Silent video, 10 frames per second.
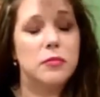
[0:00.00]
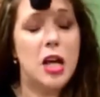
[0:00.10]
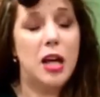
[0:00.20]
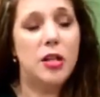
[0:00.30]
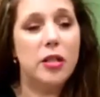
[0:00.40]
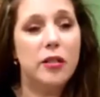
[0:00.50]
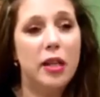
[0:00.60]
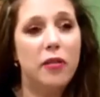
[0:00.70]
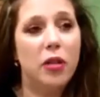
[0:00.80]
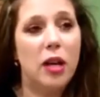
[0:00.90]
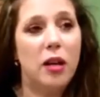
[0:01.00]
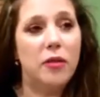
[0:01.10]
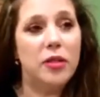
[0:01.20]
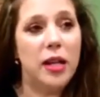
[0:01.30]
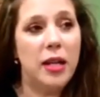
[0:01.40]
And does Avon have a
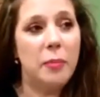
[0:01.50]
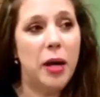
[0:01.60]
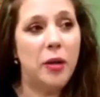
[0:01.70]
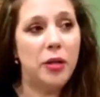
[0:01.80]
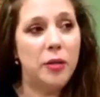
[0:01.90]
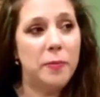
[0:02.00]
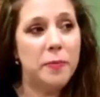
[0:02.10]
setting powder?